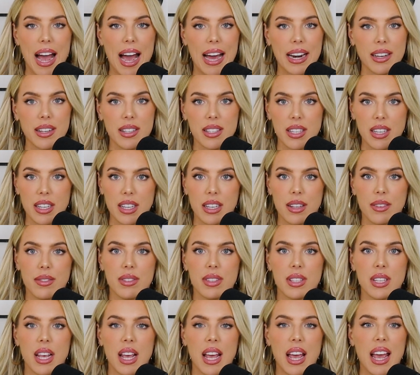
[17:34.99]

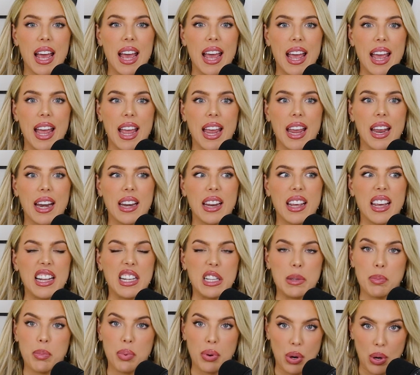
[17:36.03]
additives, and
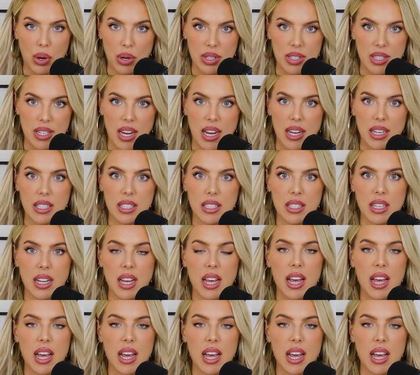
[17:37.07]
it's processed.